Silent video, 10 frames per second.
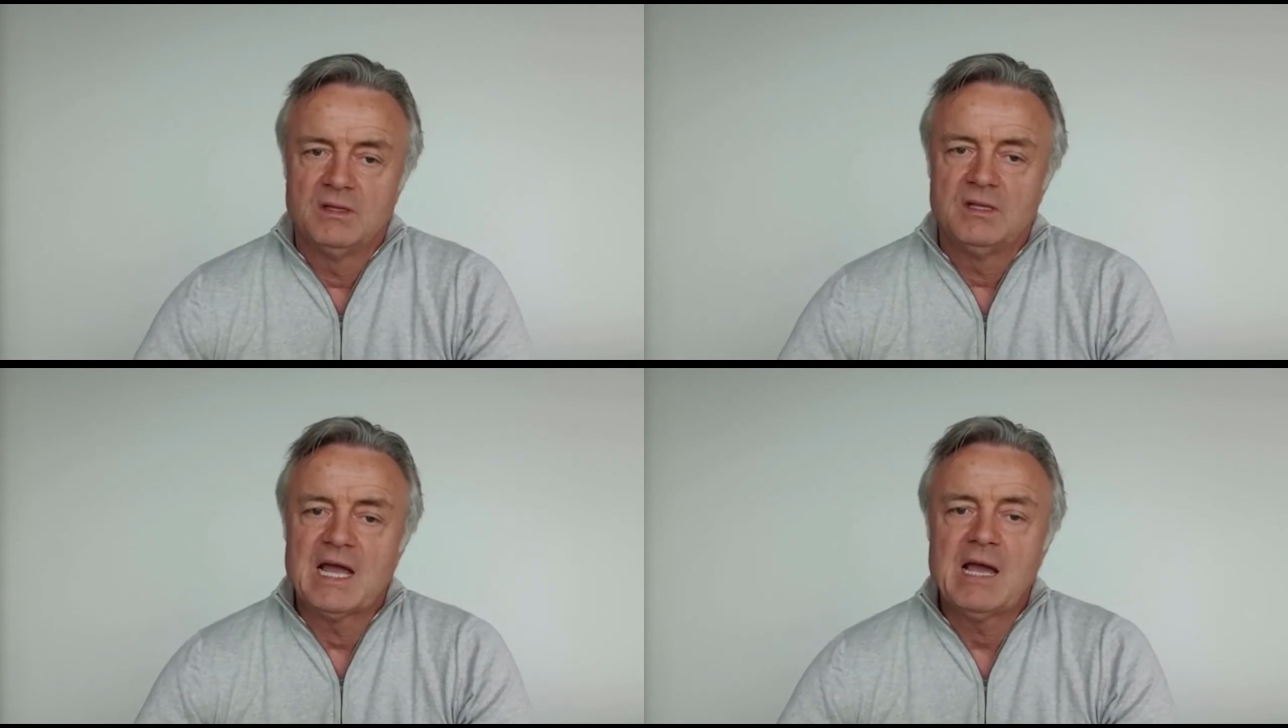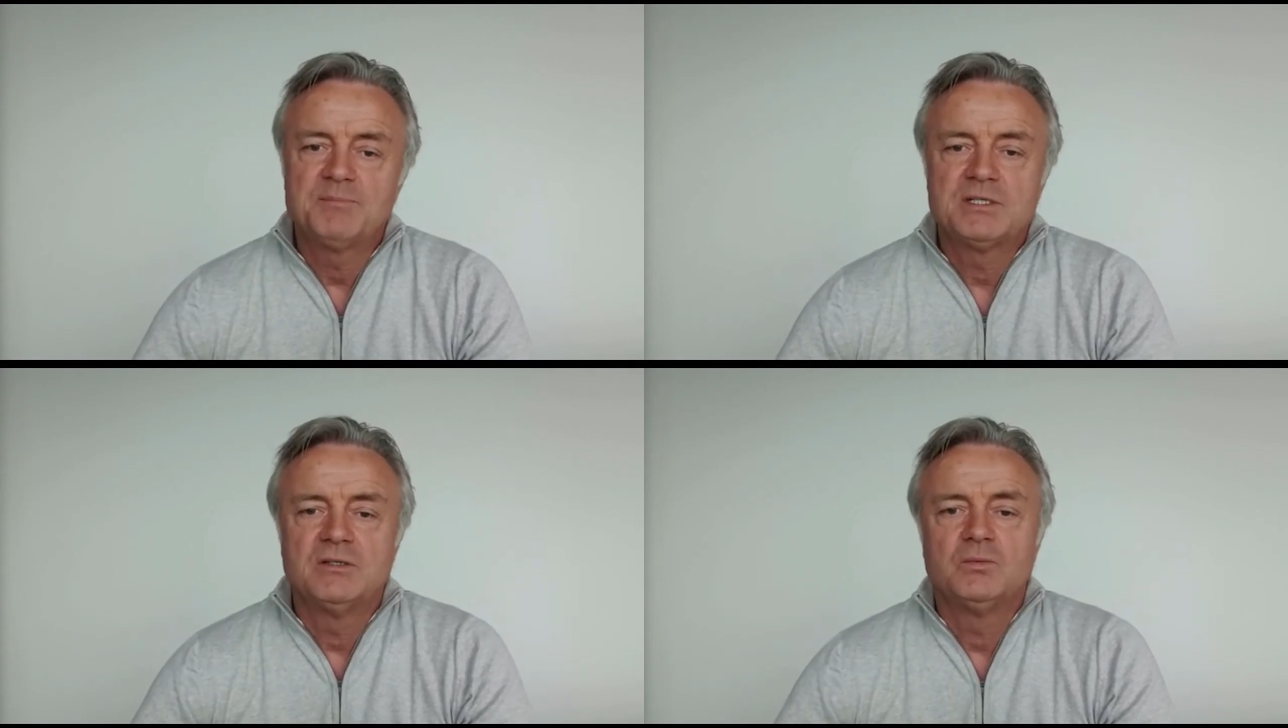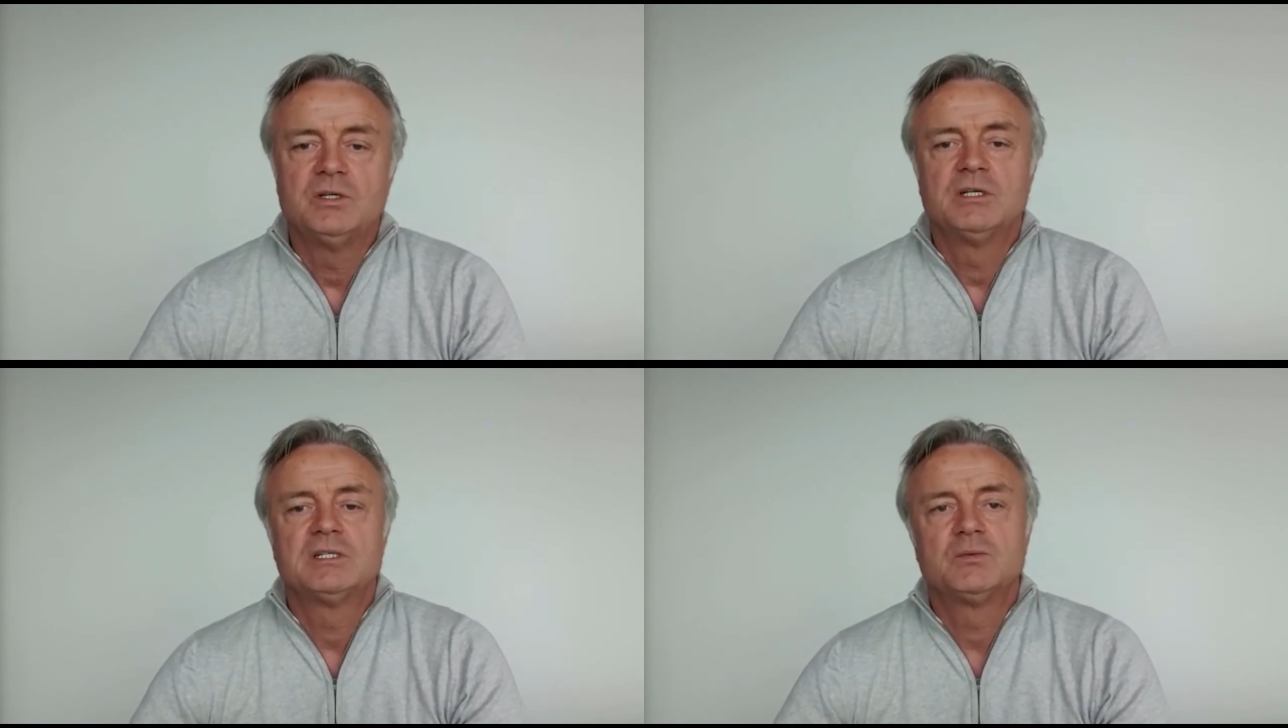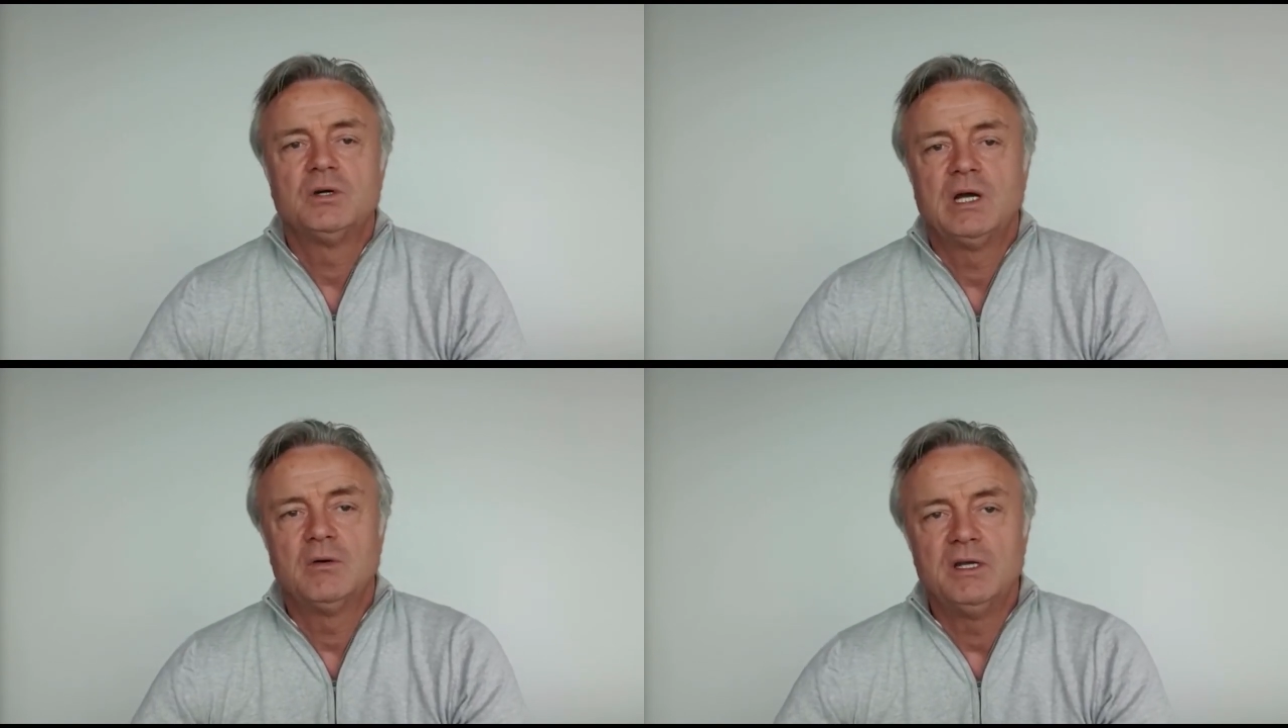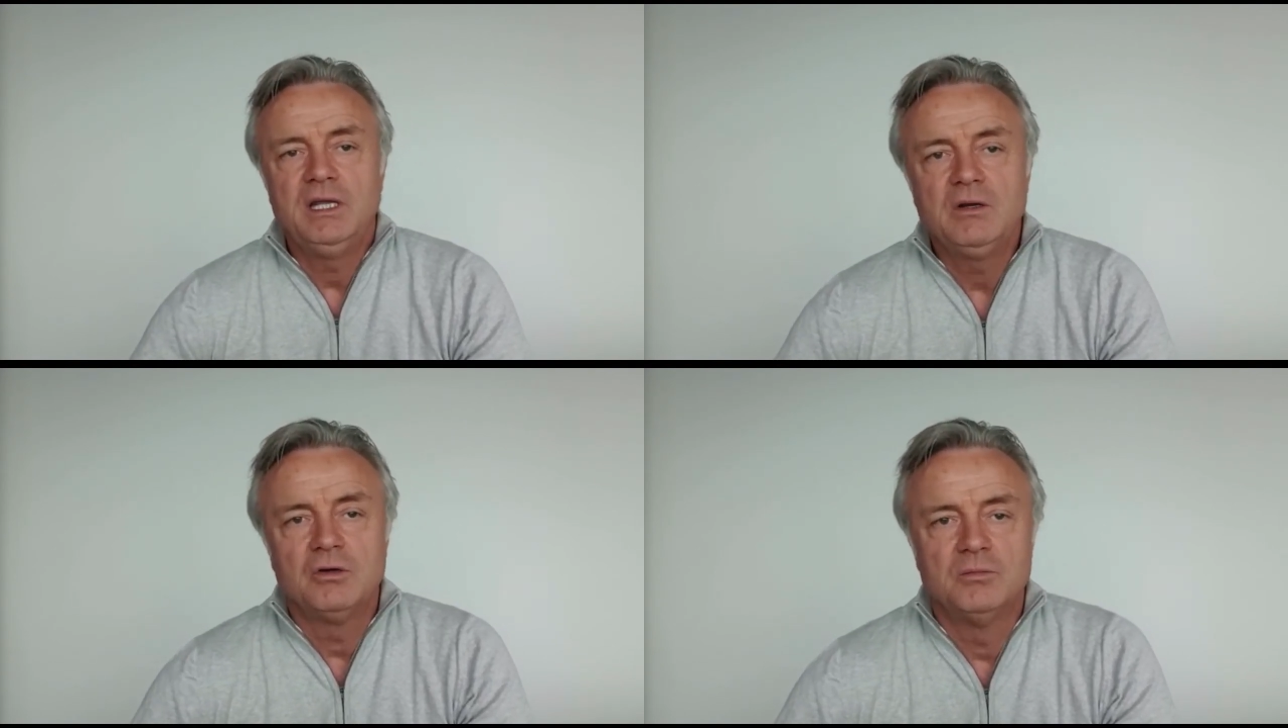The absolute winners were our
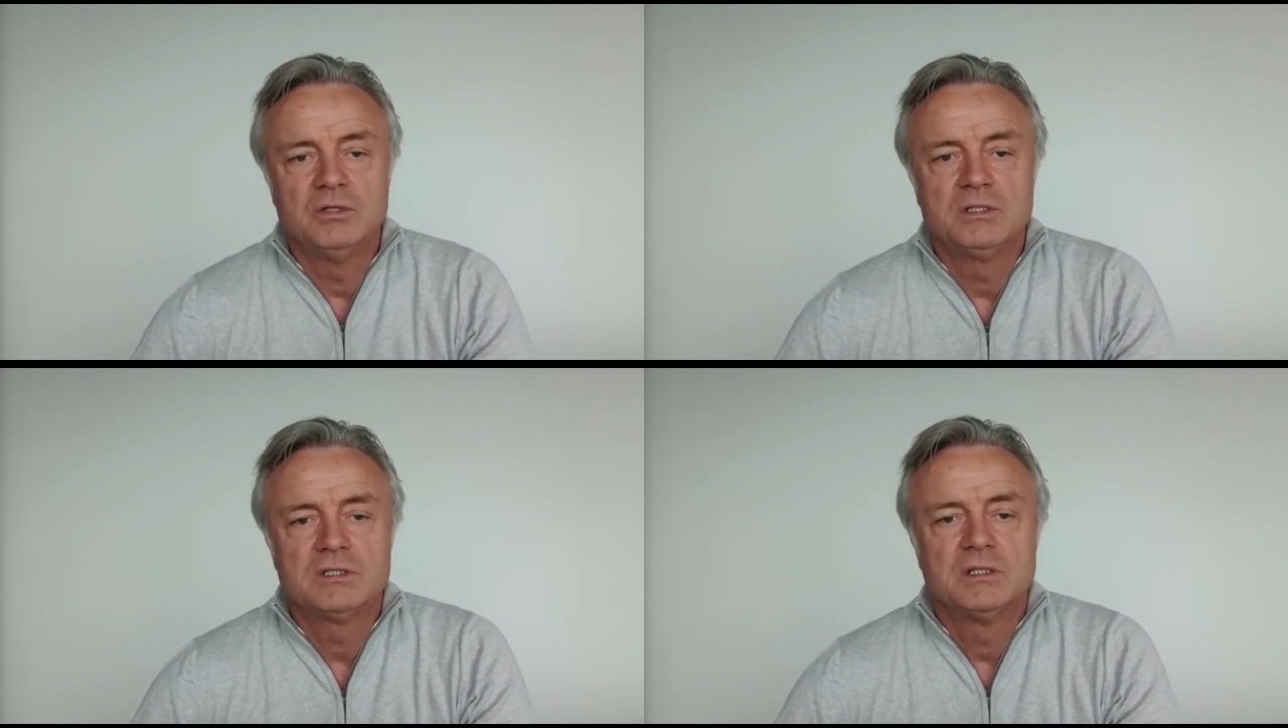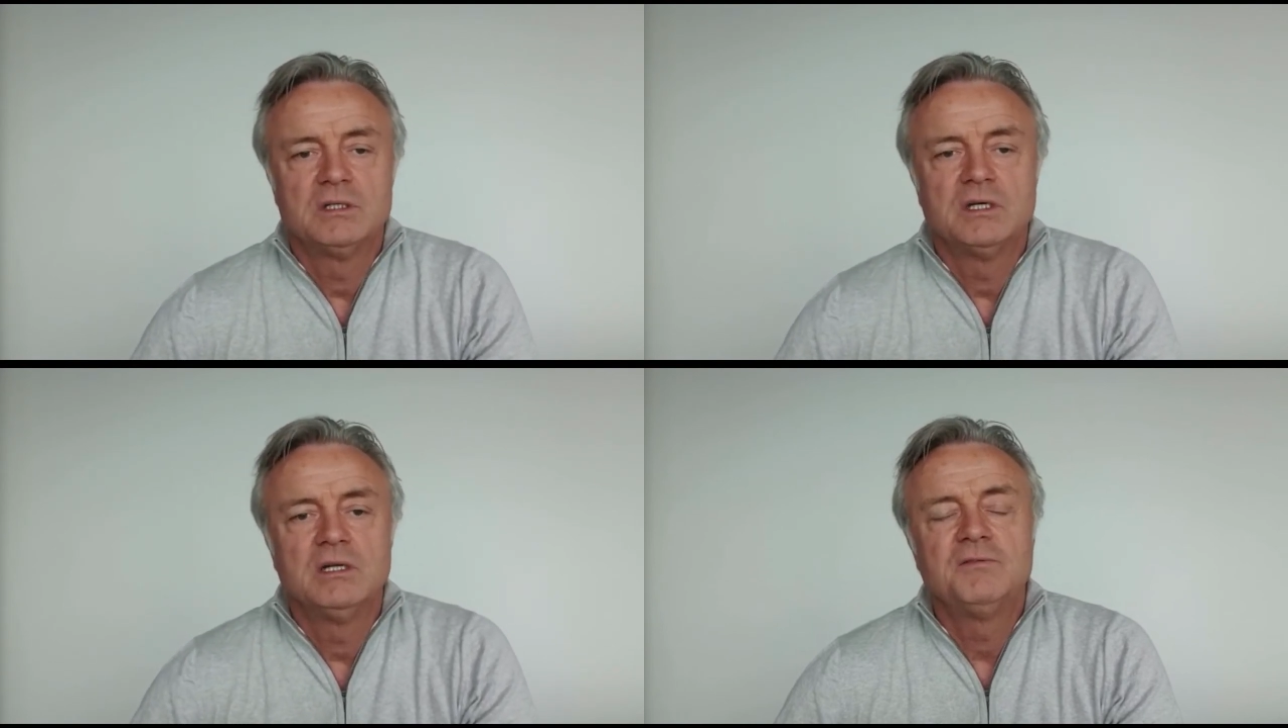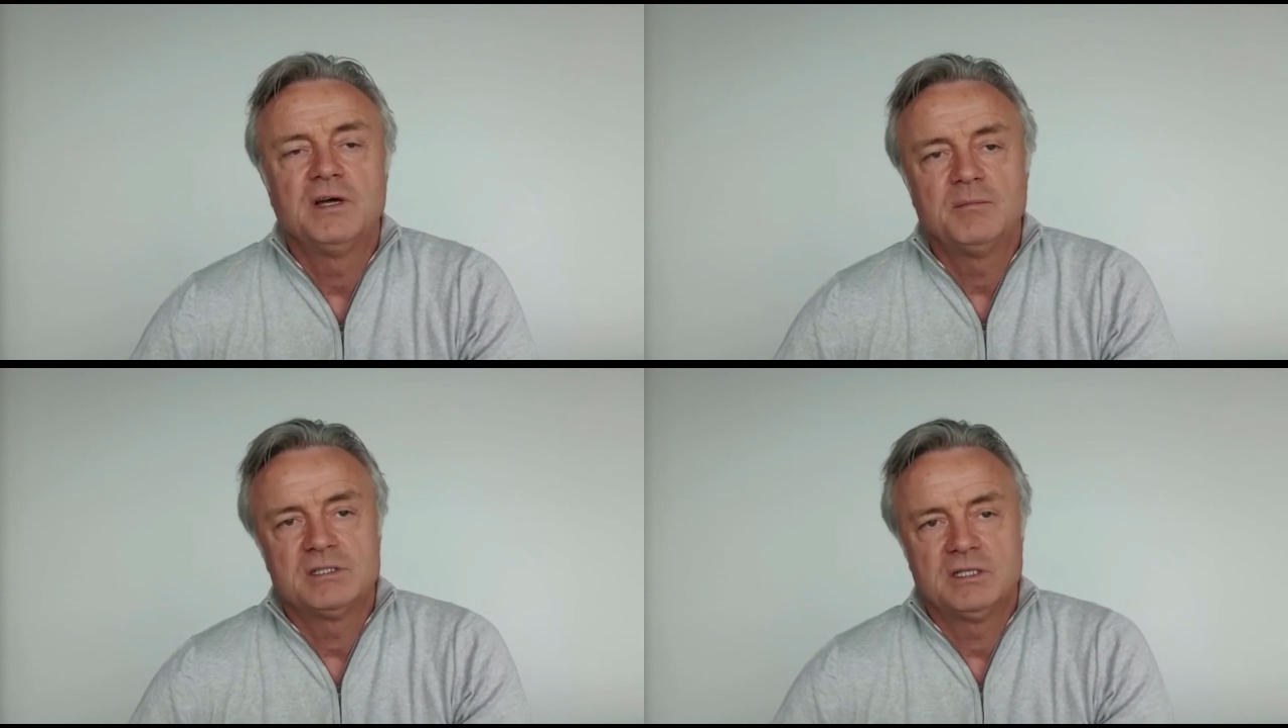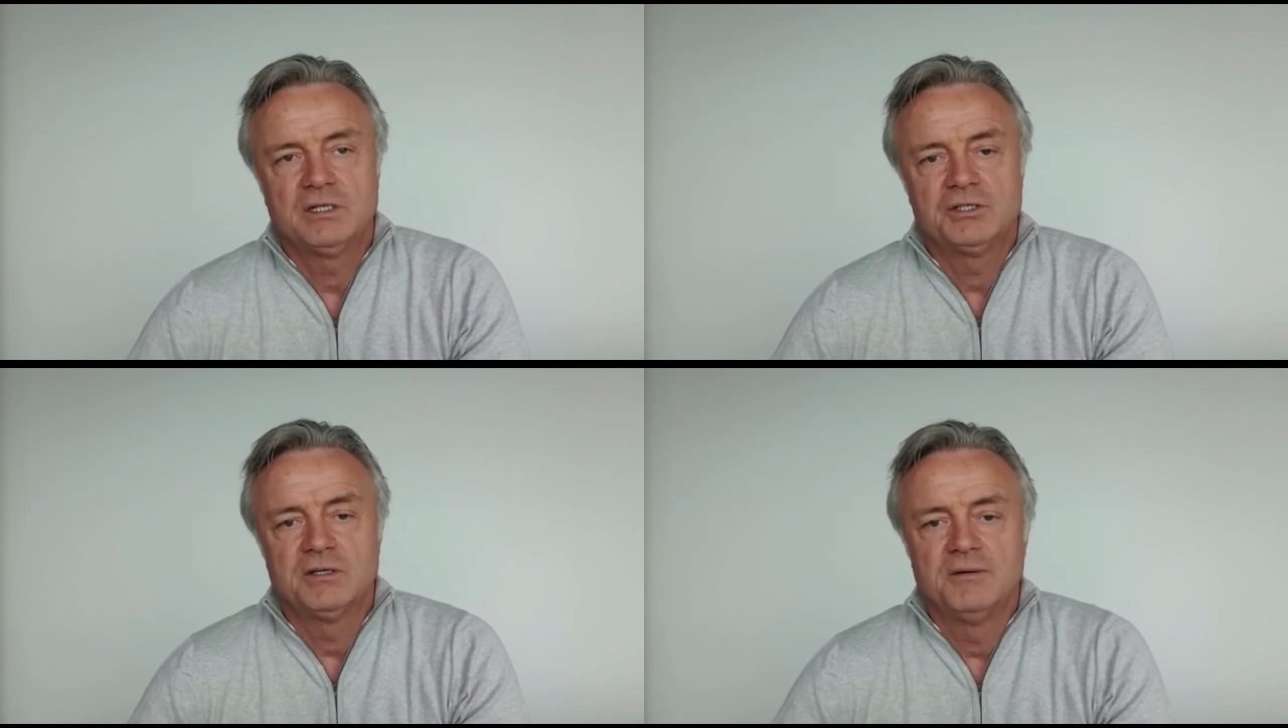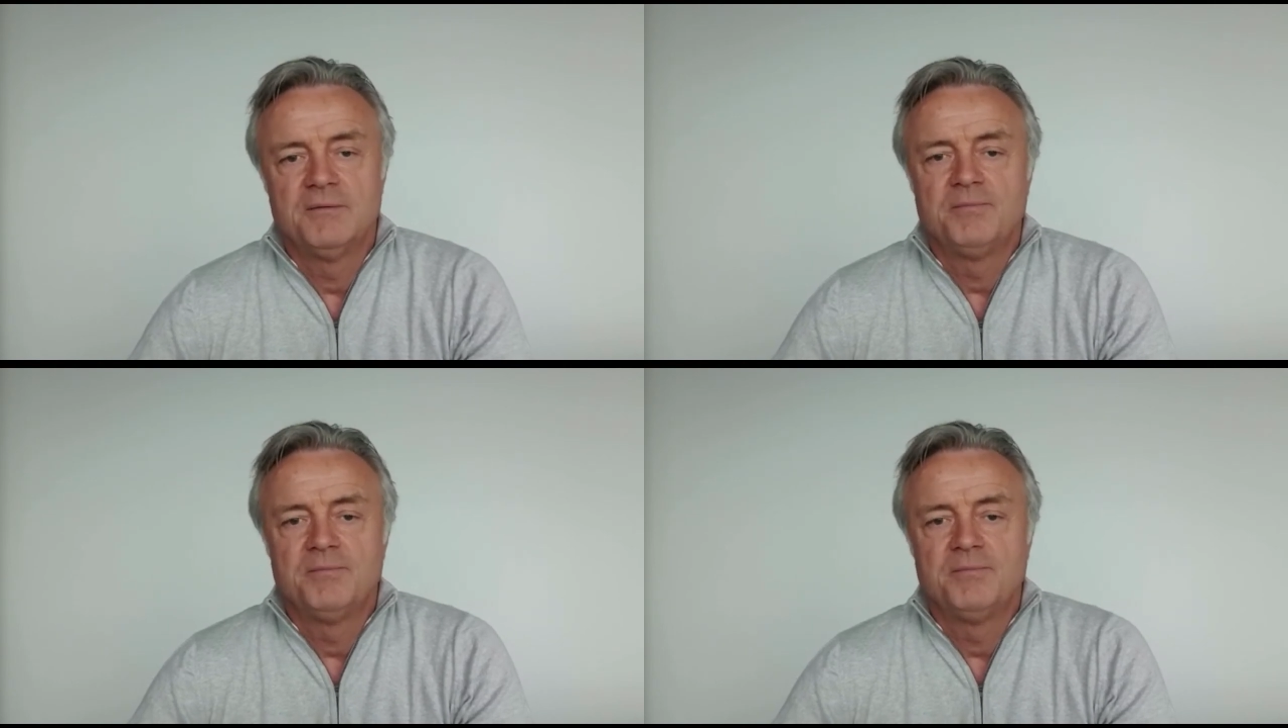e-commerce and pharma section